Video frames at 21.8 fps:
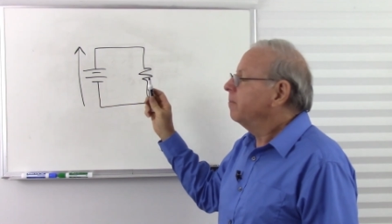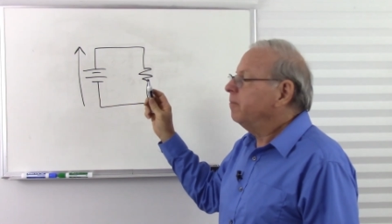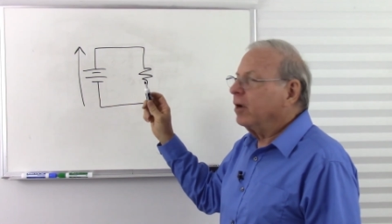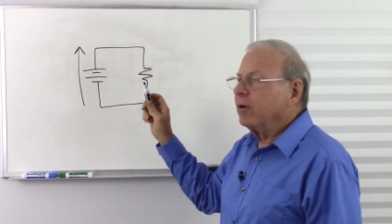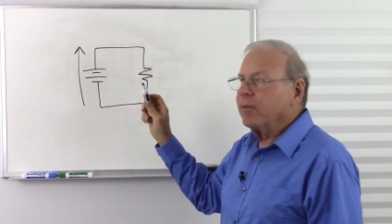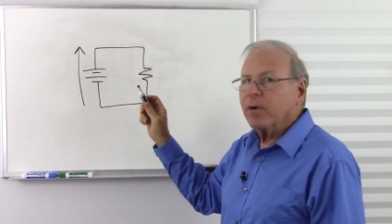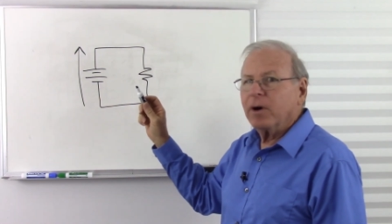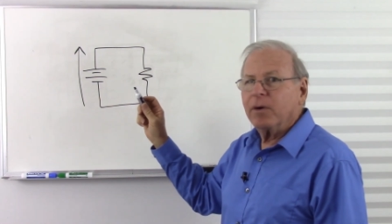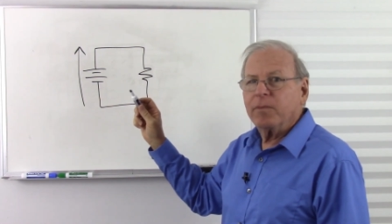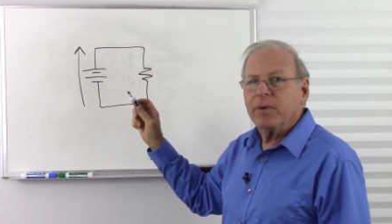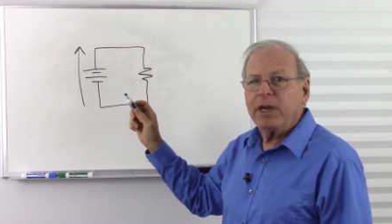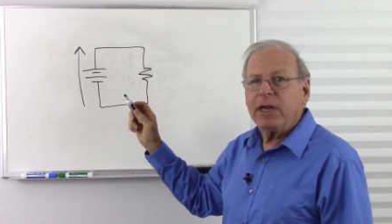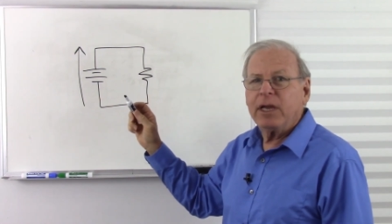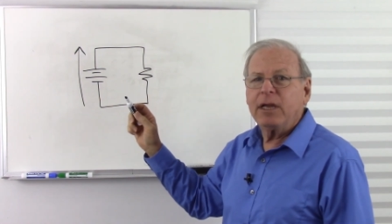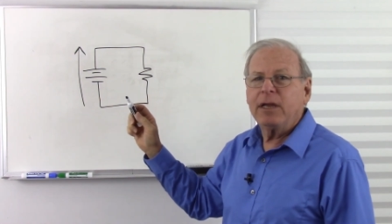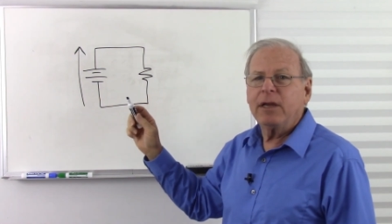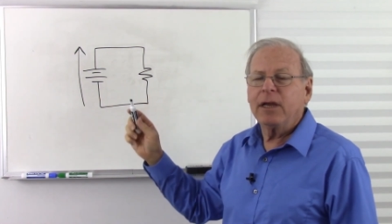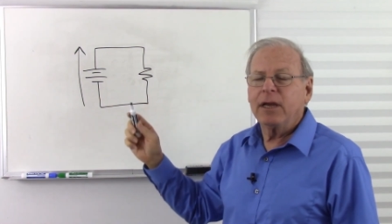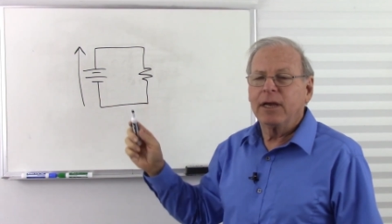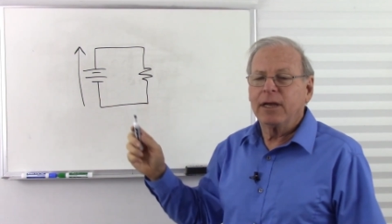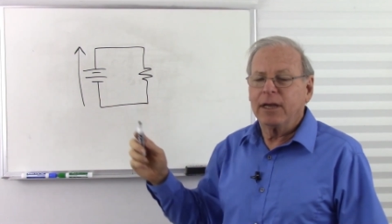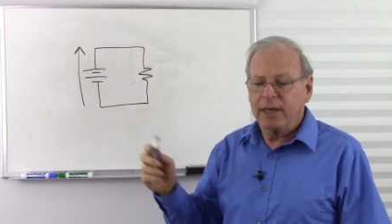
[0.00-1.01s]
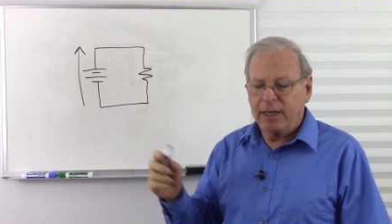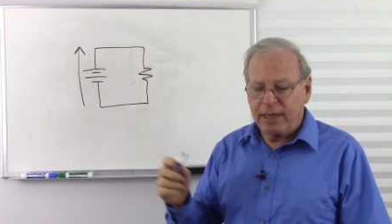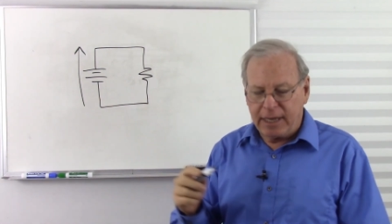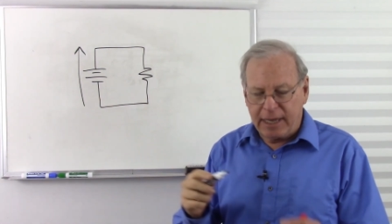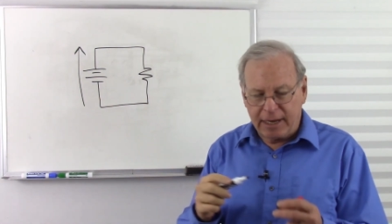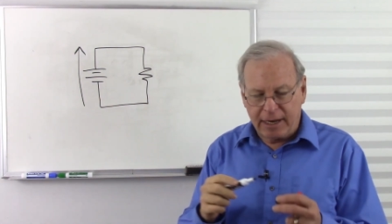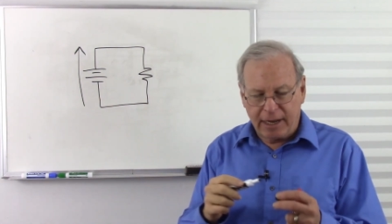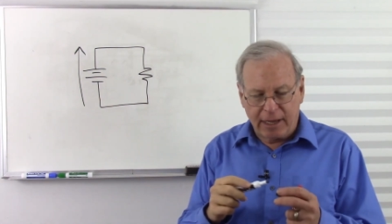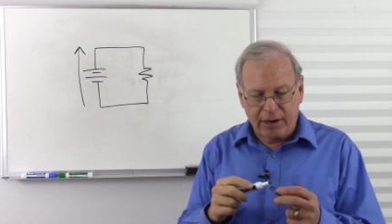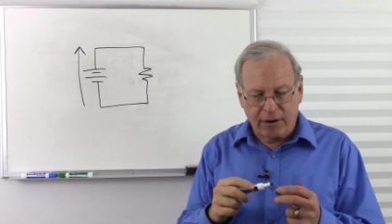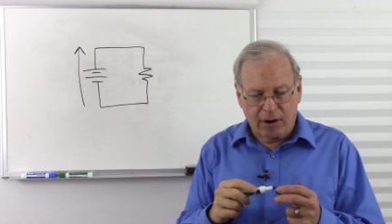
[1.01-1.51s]
But when we
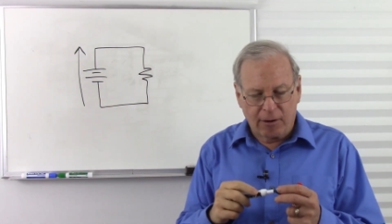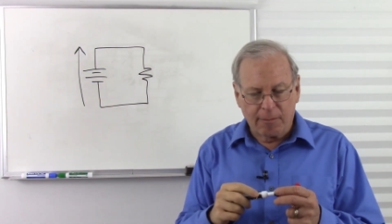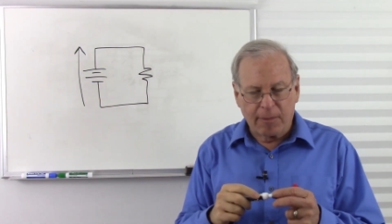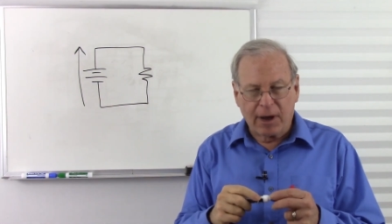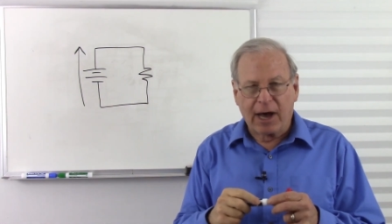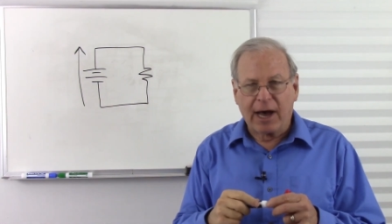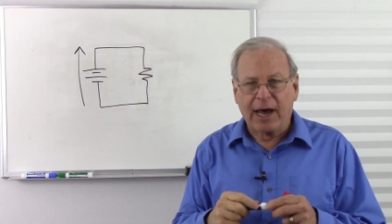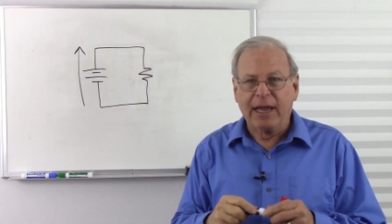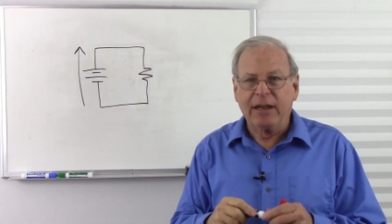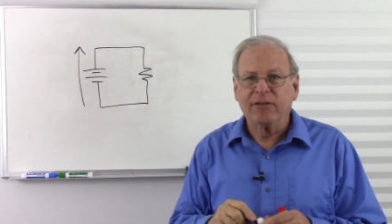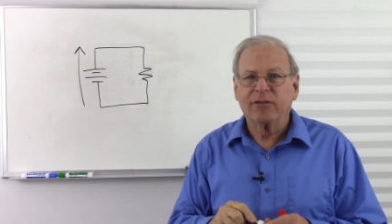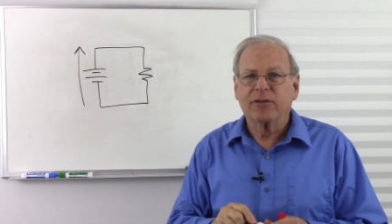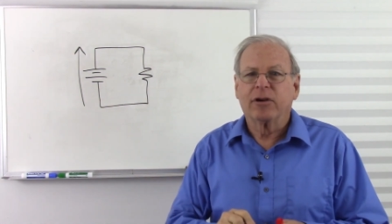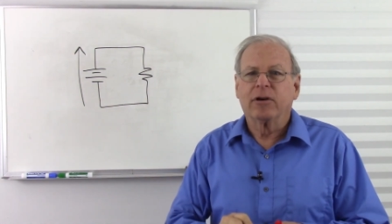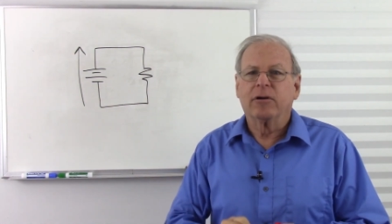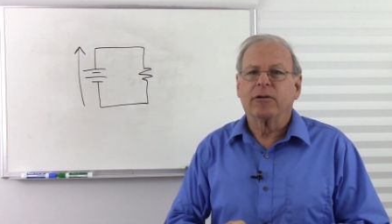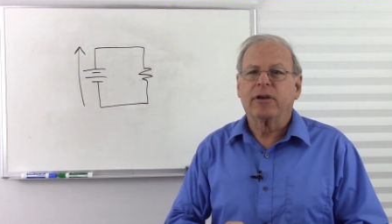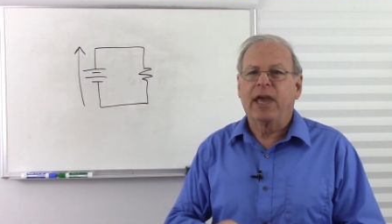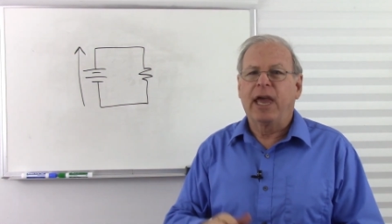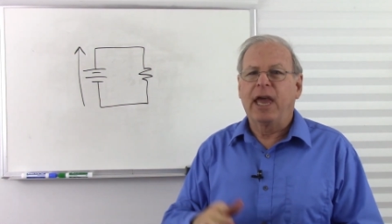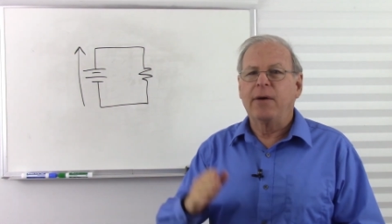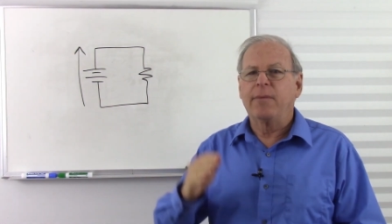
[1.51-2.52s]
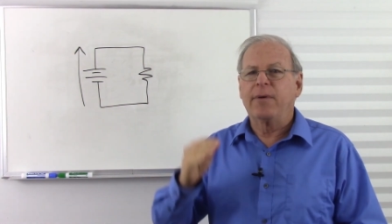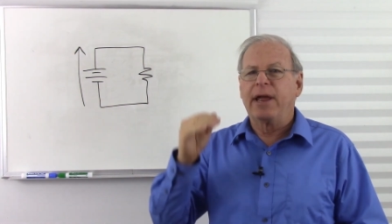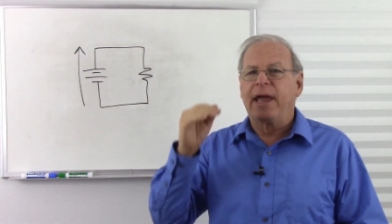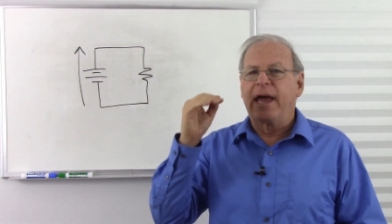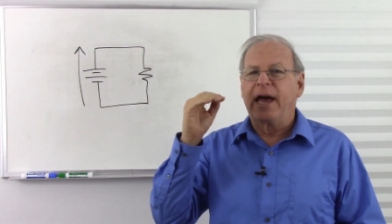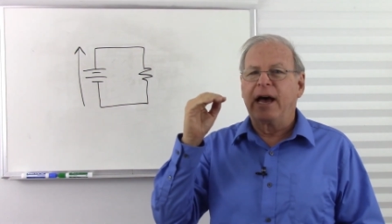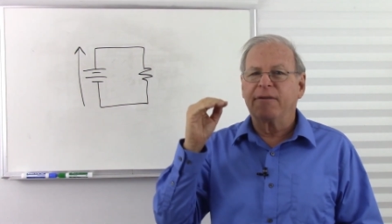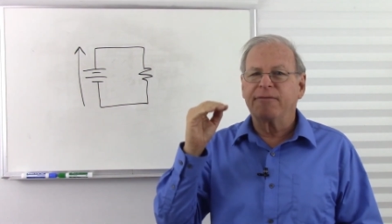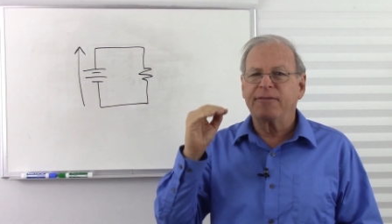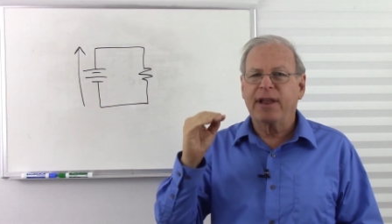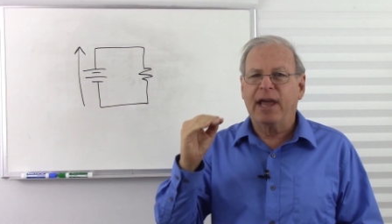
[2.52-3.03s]
get in our minds, okay, we
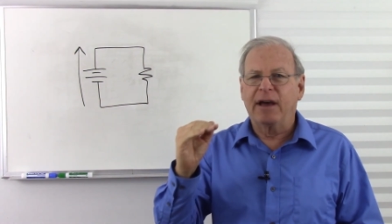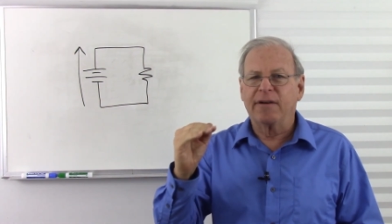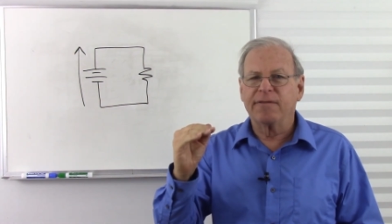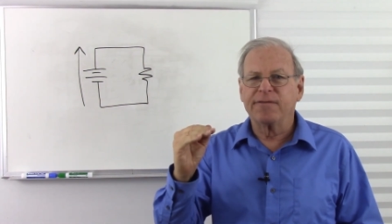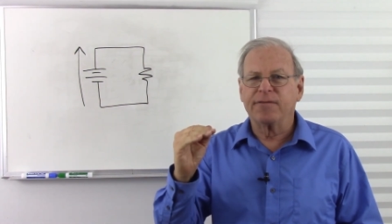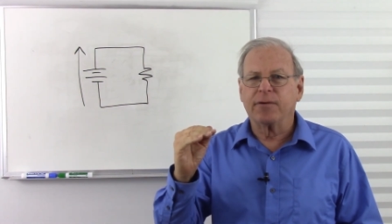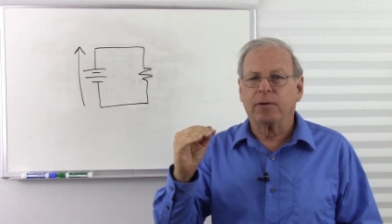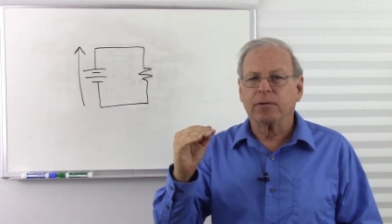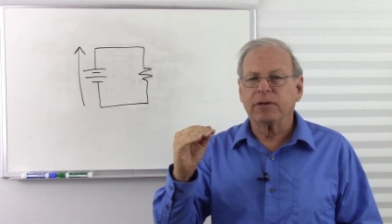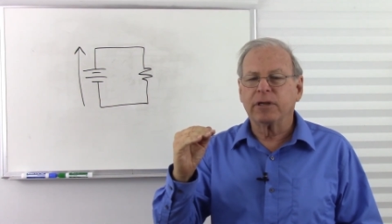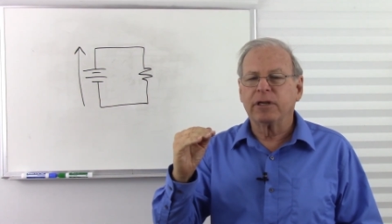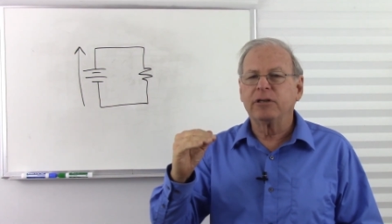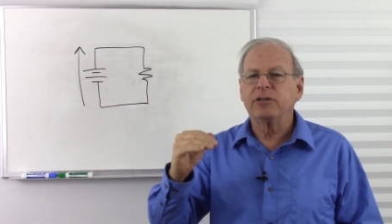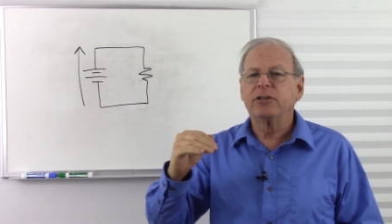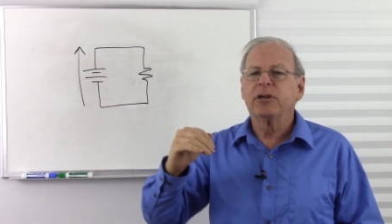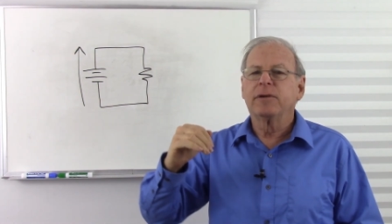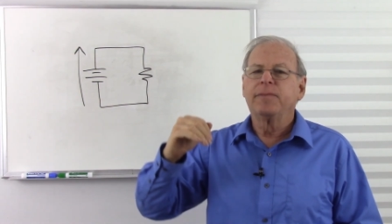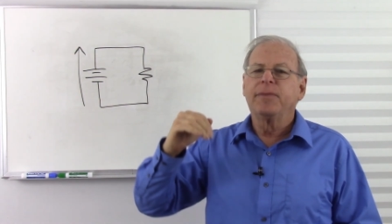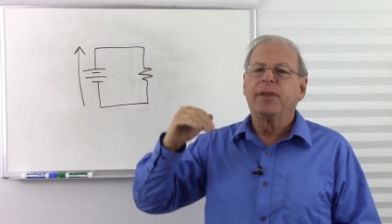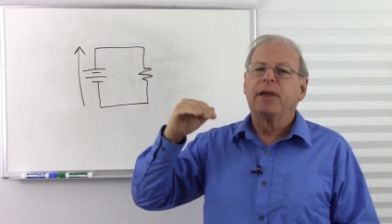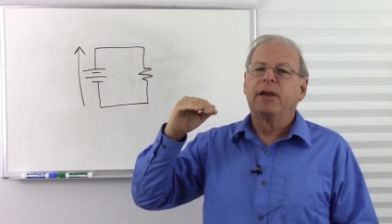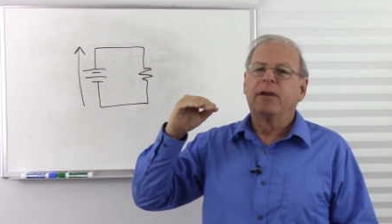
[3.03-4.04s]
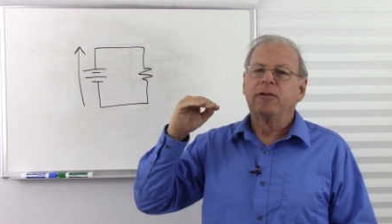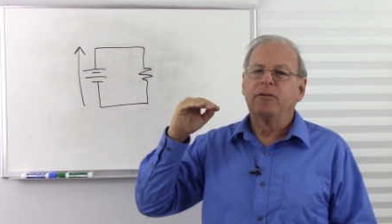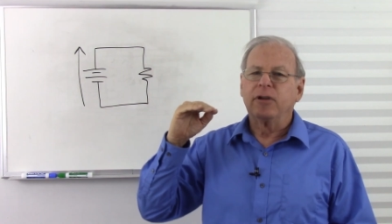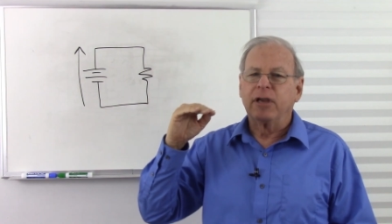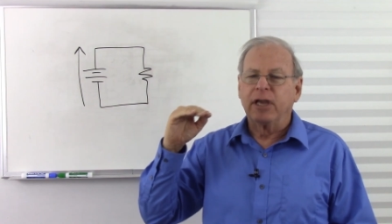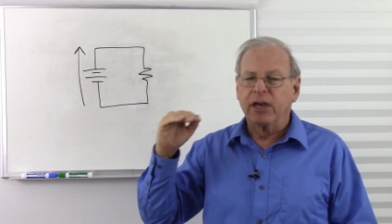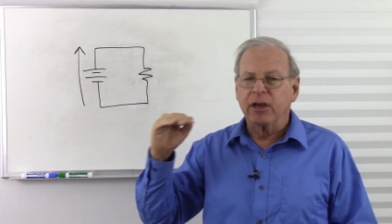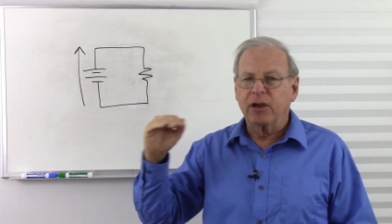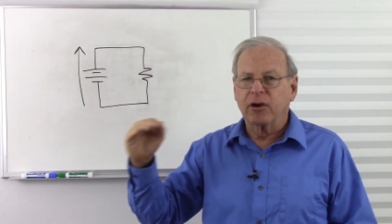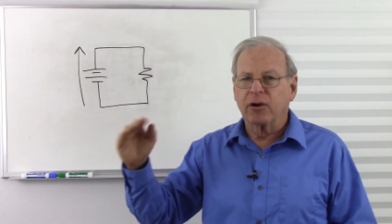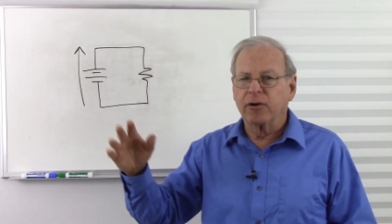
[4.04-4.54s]
have to have voltage to
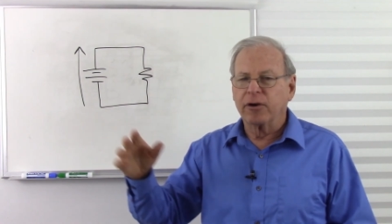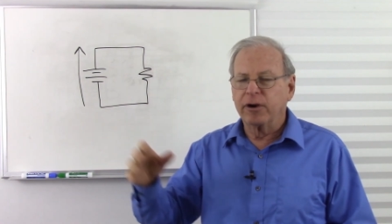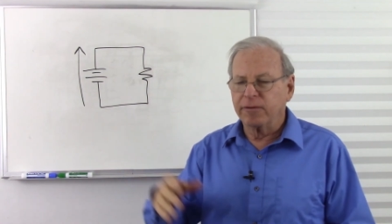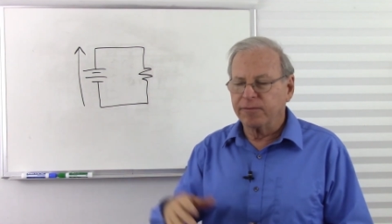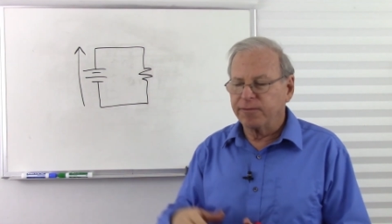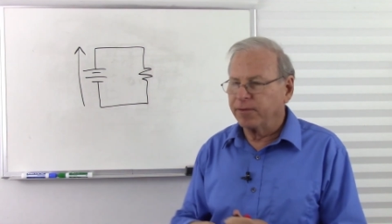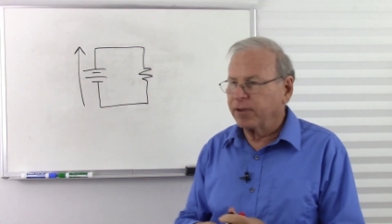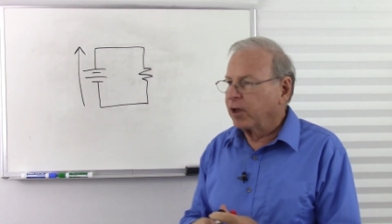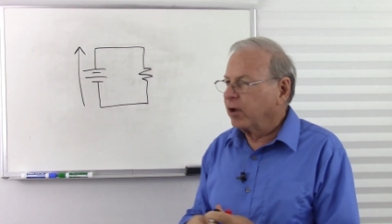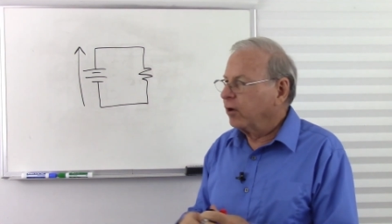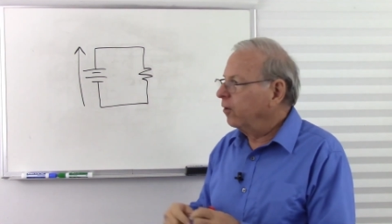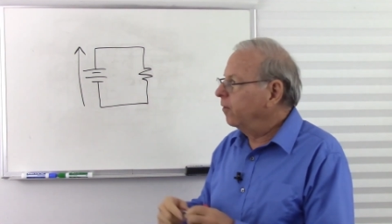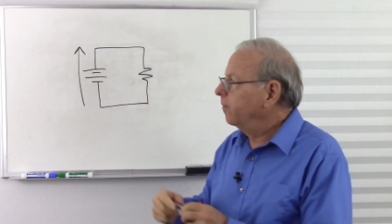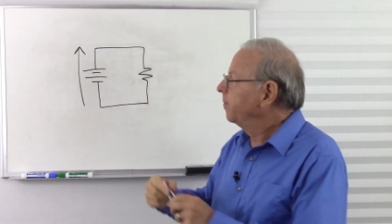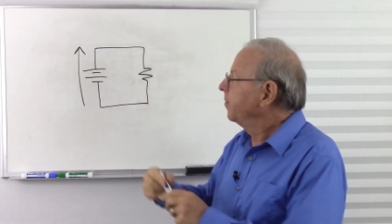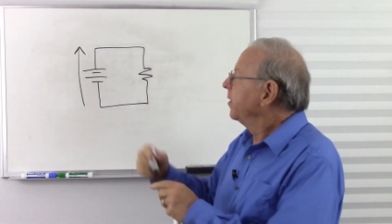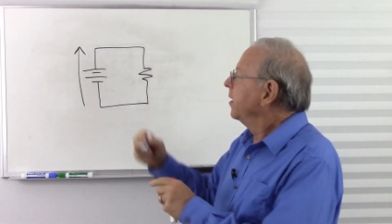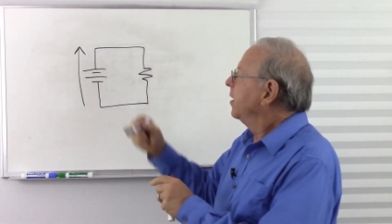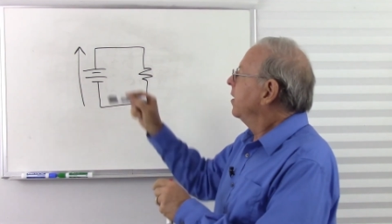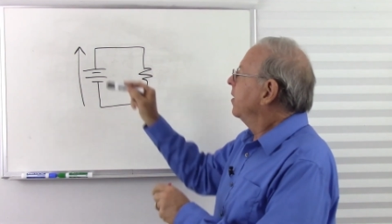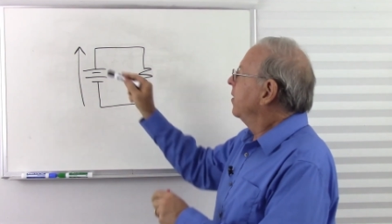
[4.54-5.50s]
get current flow.